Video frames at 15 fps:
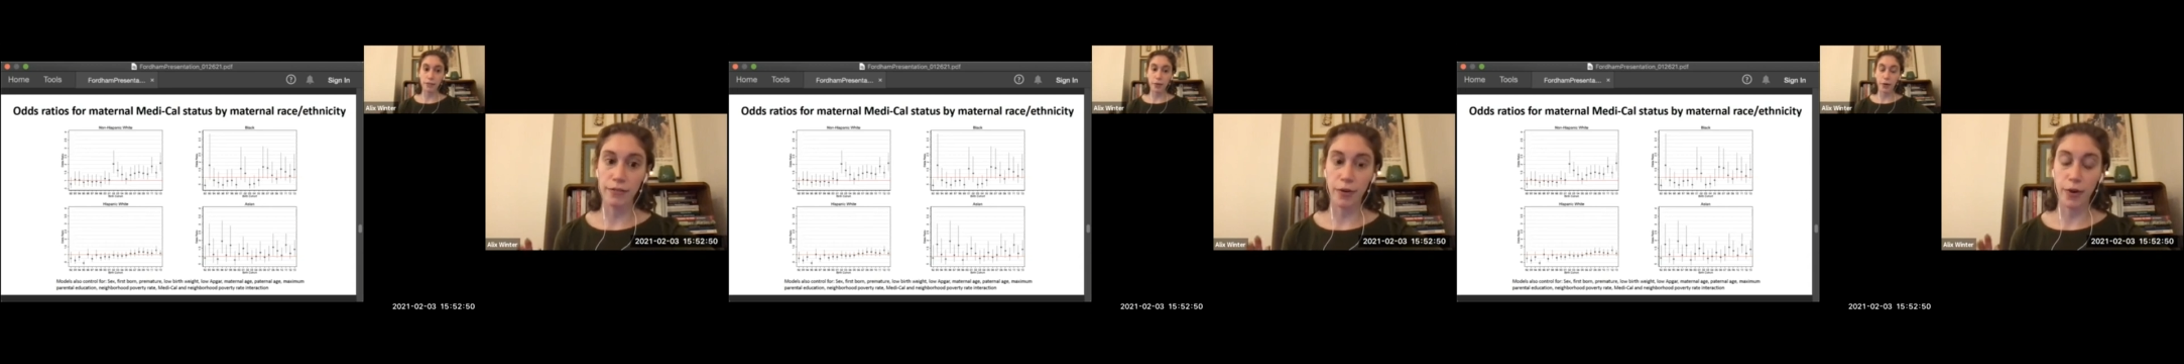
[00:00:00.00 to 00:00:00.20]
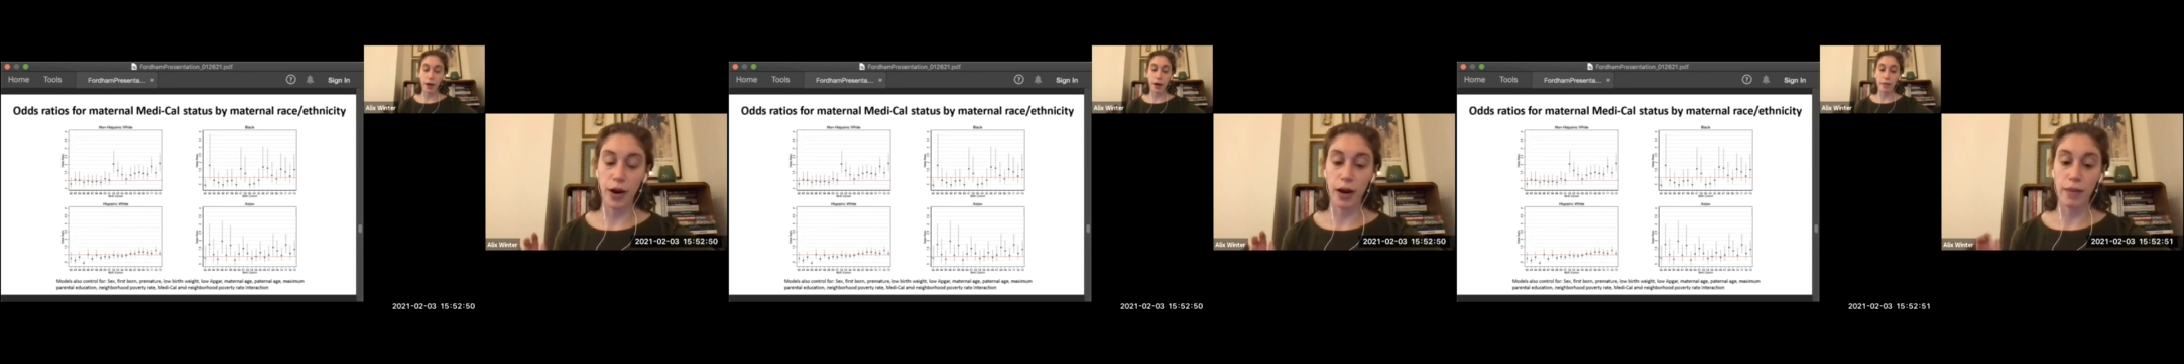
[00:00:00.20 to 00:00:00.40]

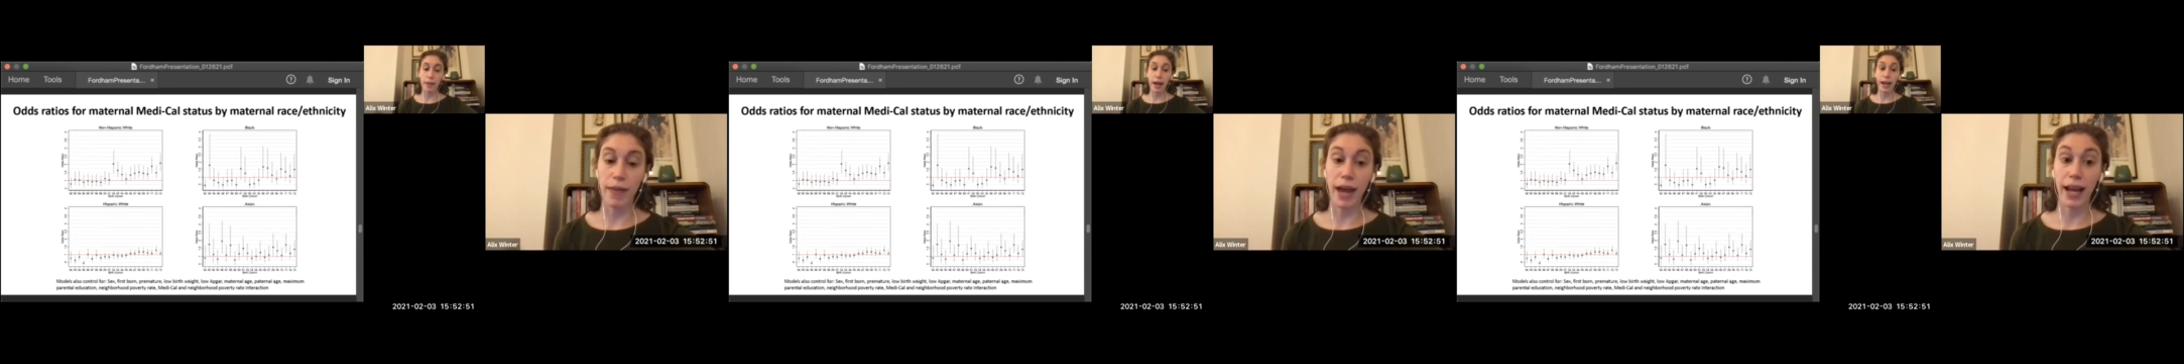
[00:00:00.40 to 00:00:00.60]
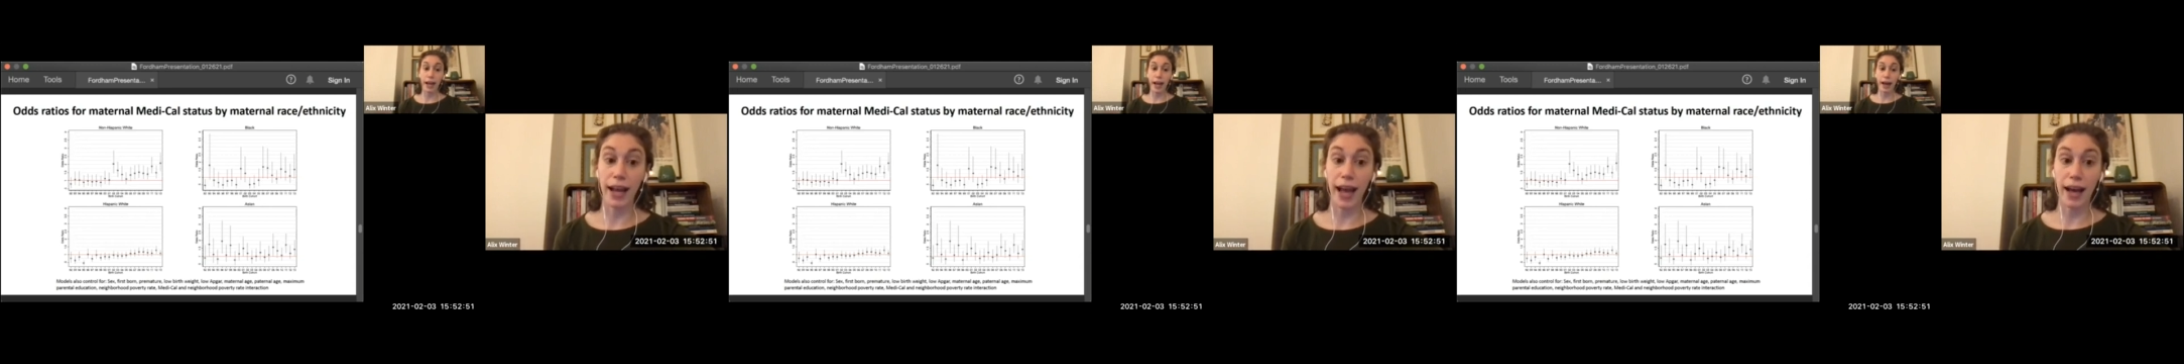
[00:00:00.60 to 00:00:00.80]
for
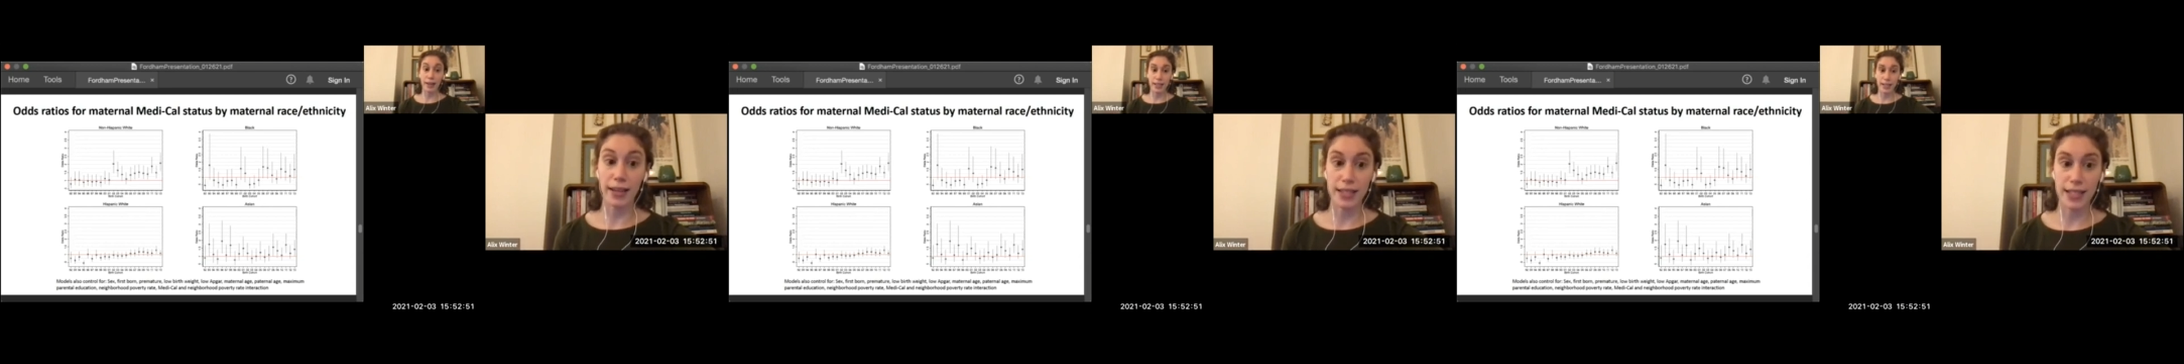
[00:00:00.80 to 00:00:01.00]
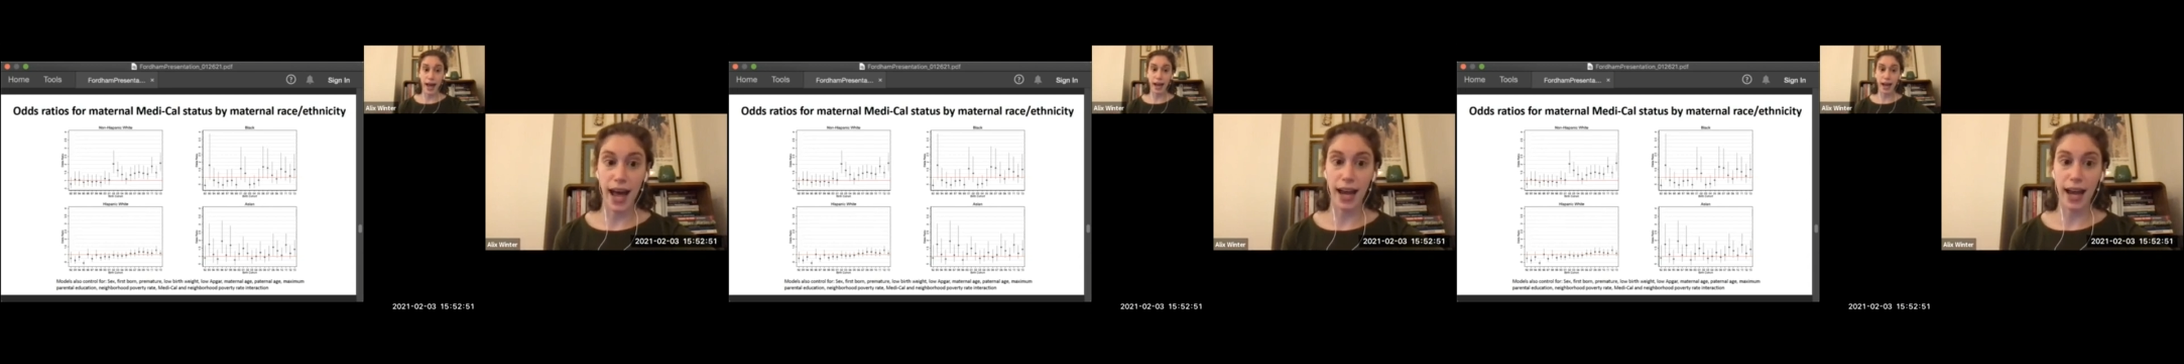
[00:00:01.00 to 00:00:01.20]

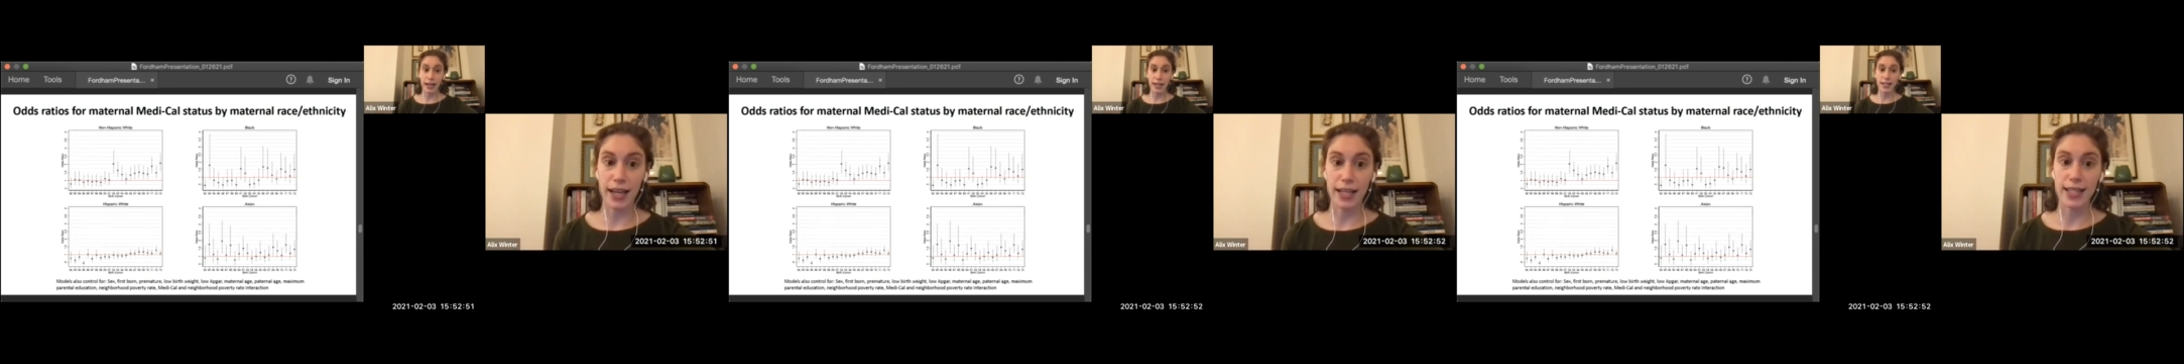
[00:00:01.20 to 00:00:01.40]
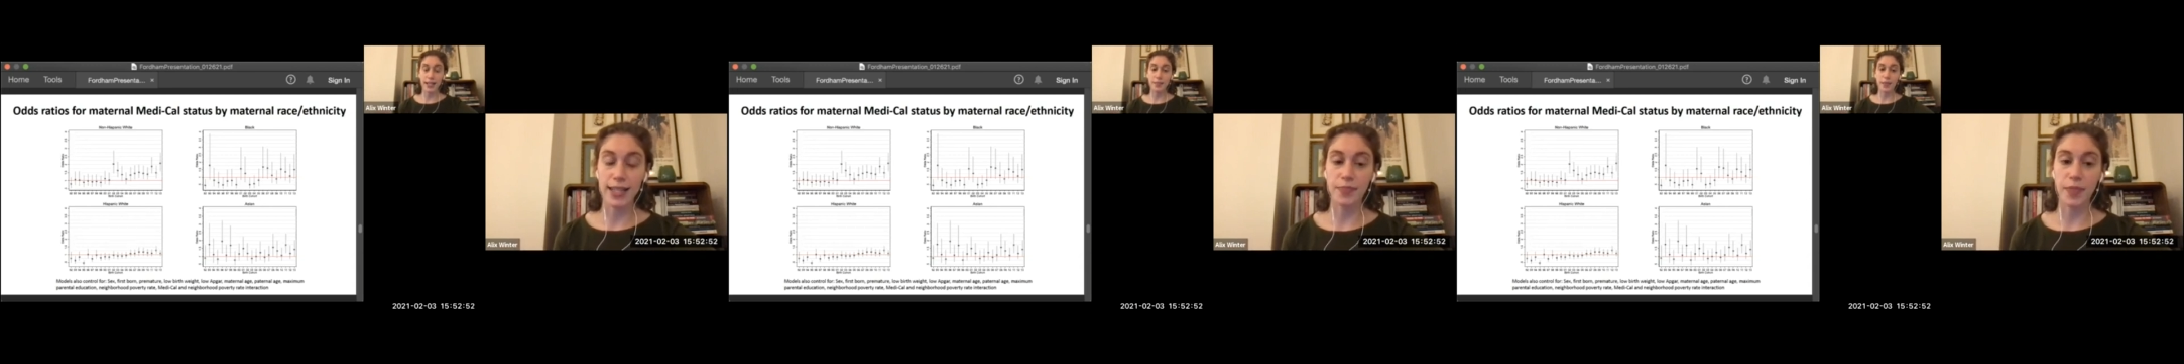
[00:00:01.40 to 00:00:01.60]
Medi-Cal
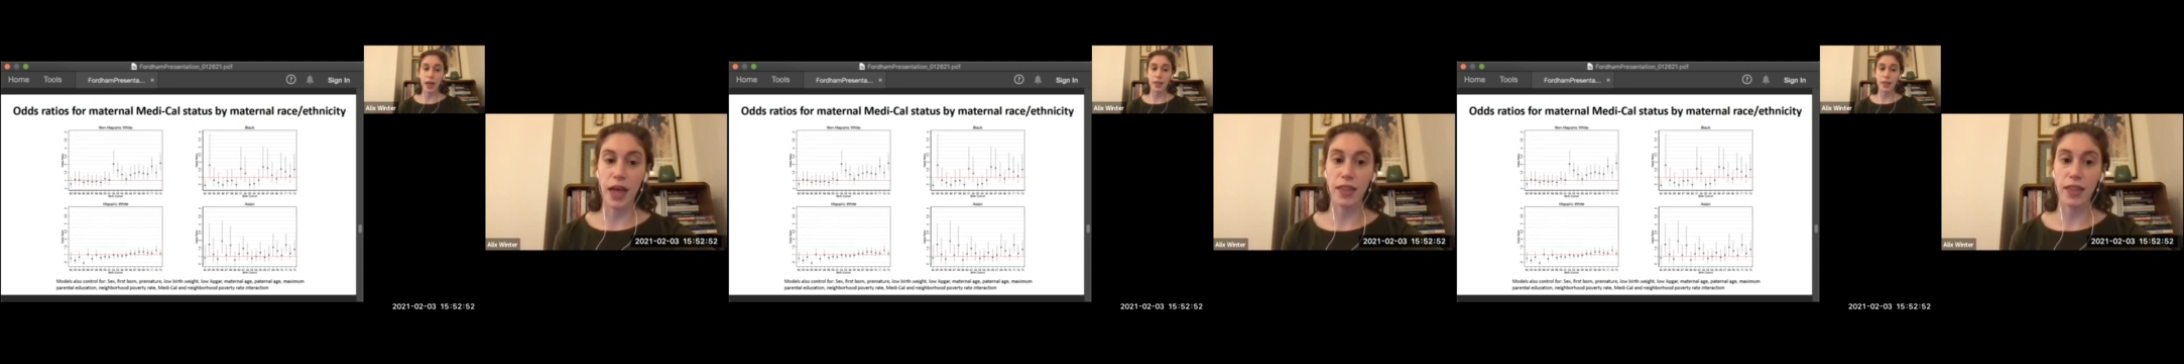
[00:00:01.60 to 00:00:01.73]
status